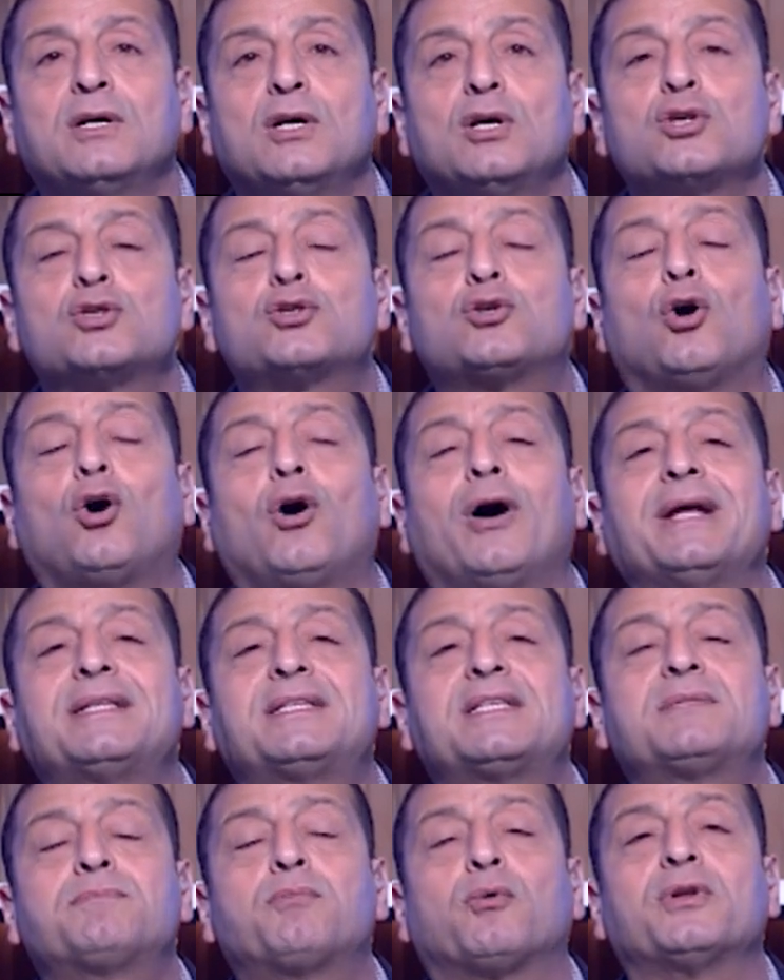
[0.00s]
So it
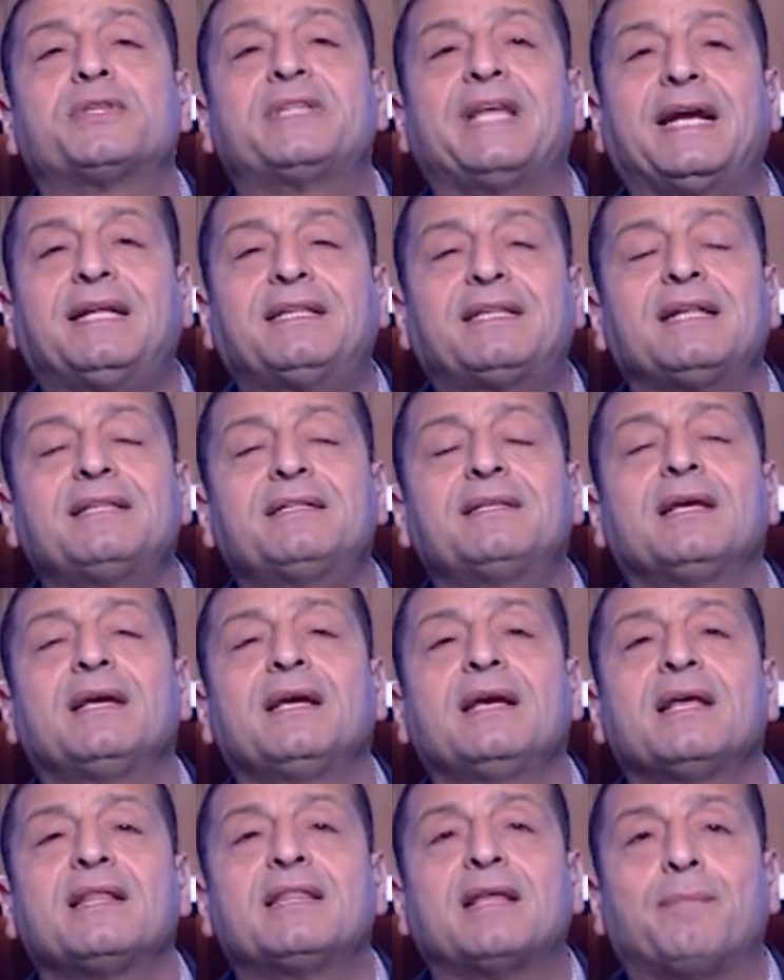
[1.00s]
is protected,
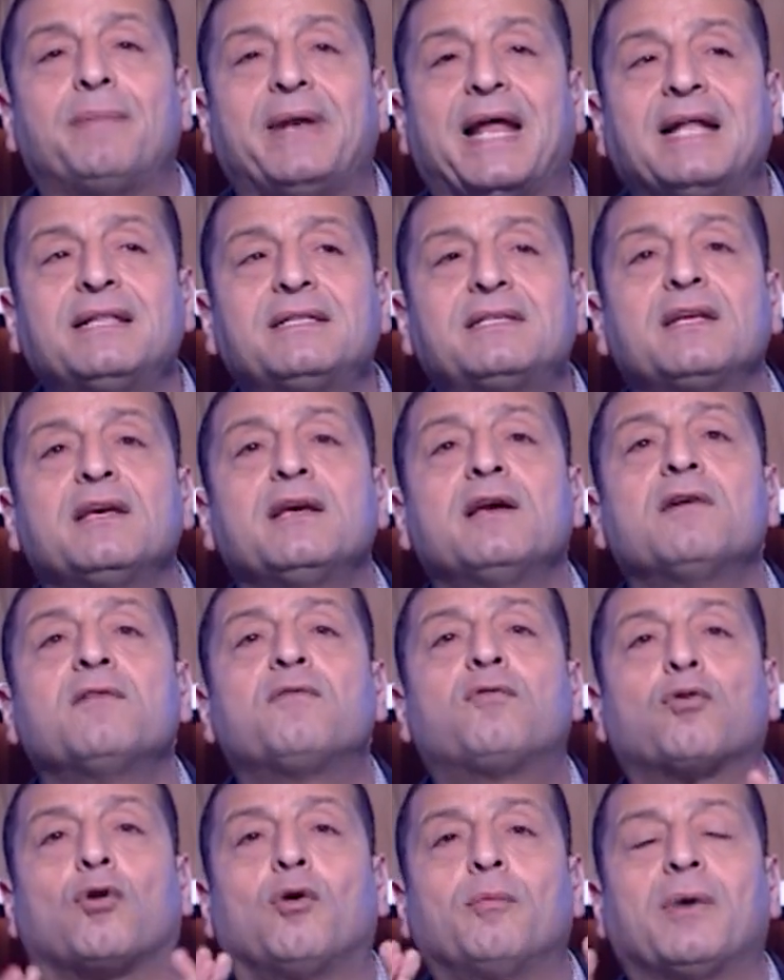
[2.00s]
the plant,
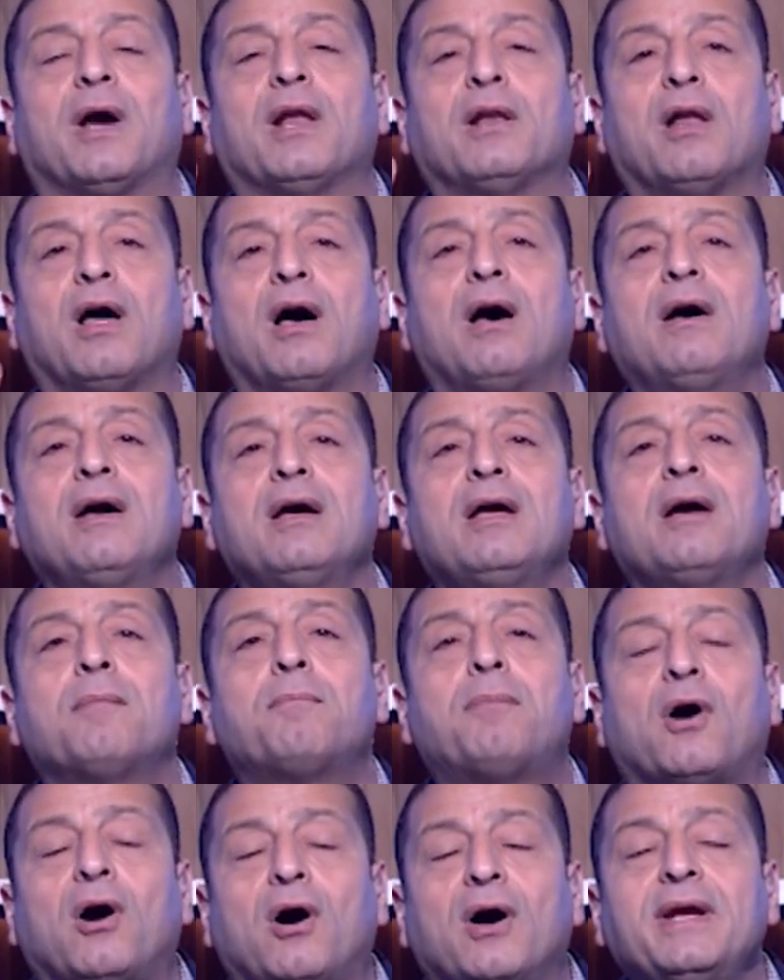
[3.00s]
from Allah
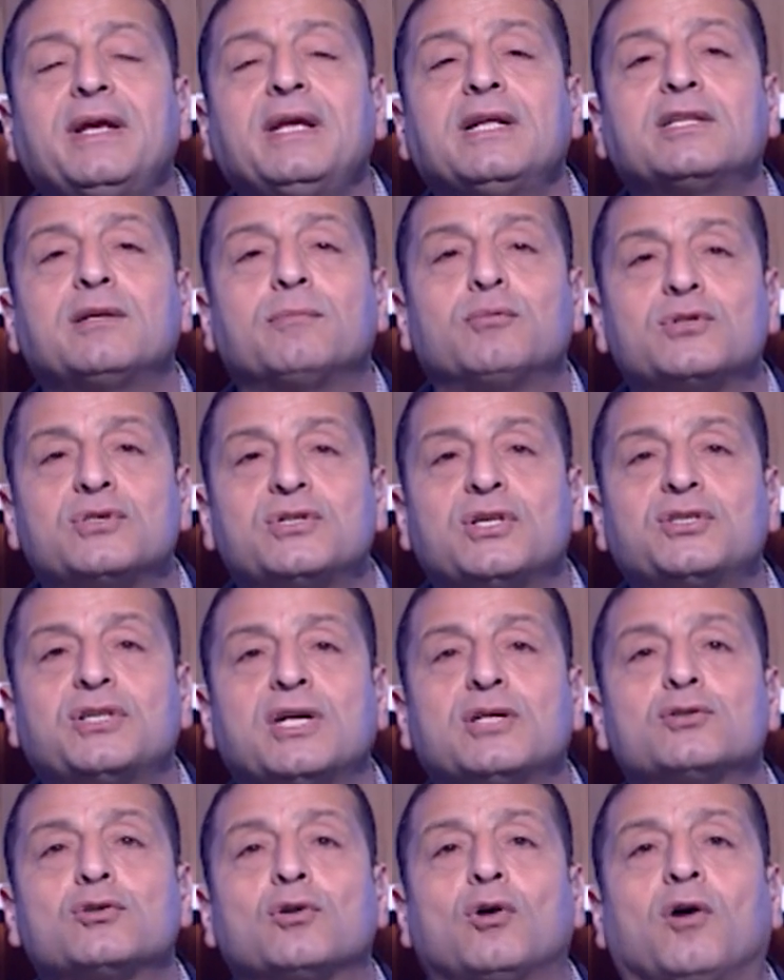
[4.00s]
by the
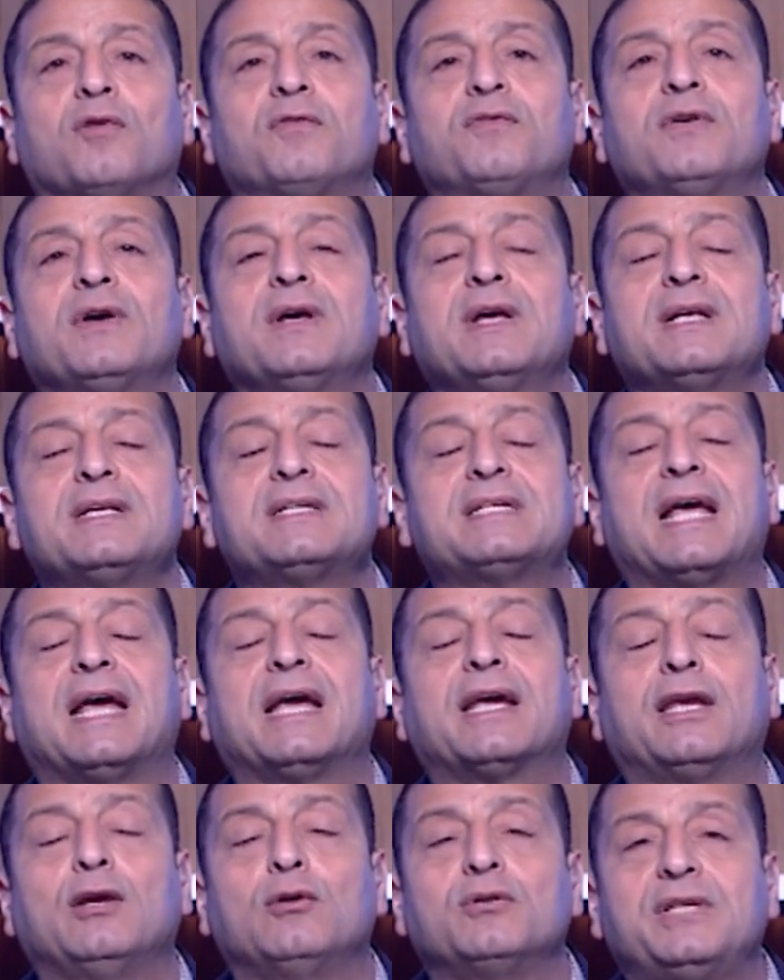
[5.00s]
positions of the
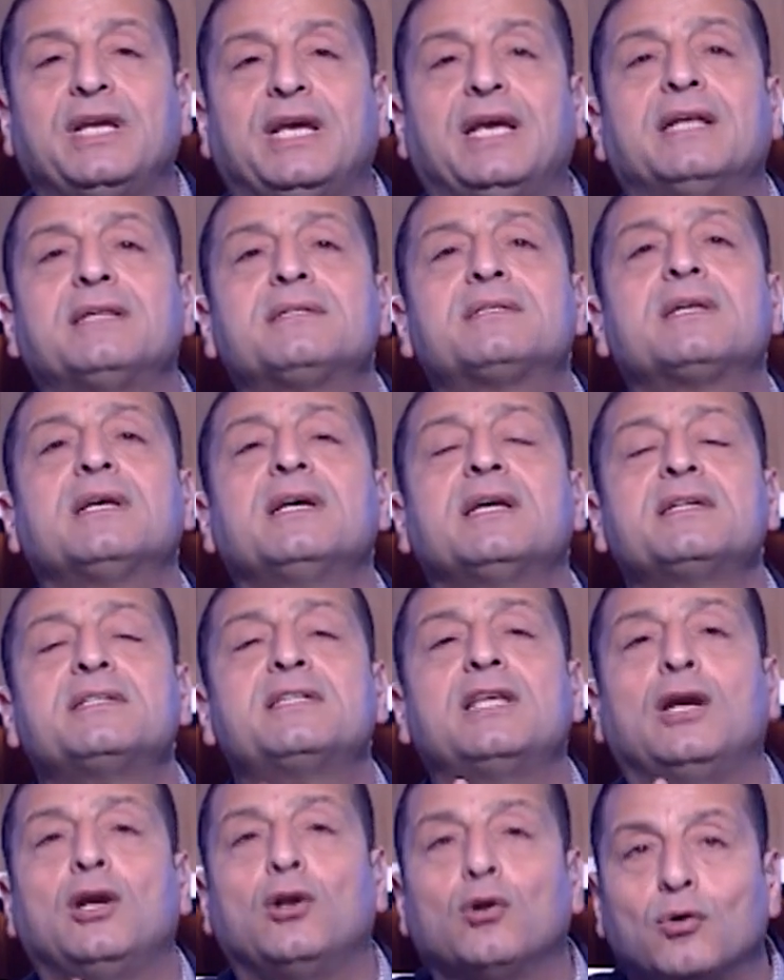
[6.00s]
cuteins,
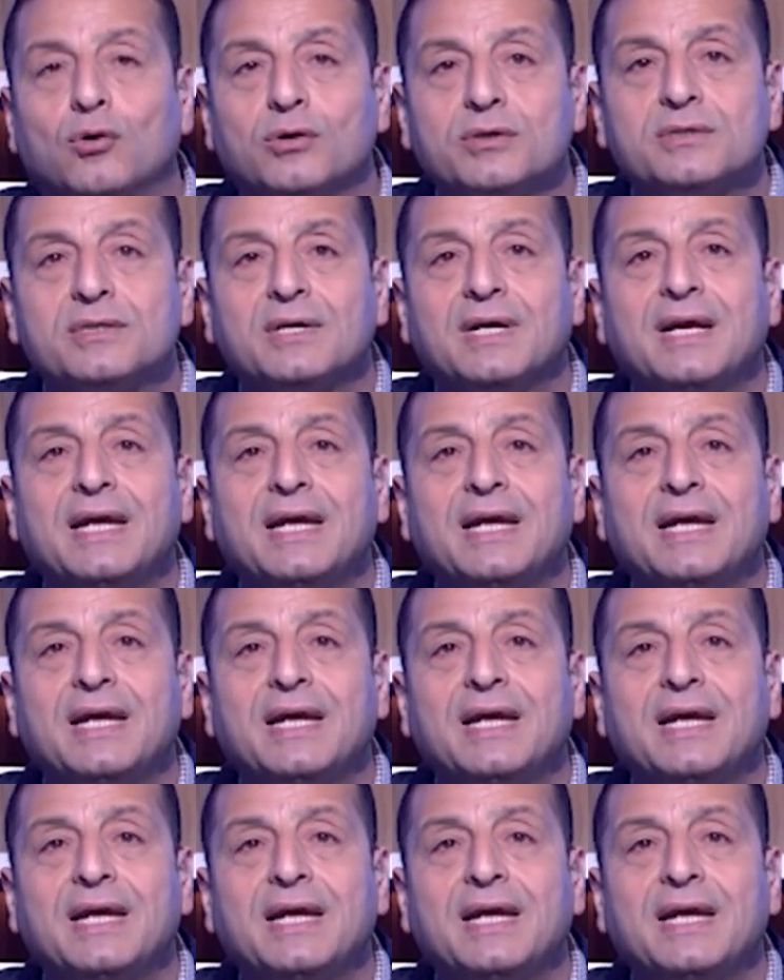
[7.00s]
cellulose,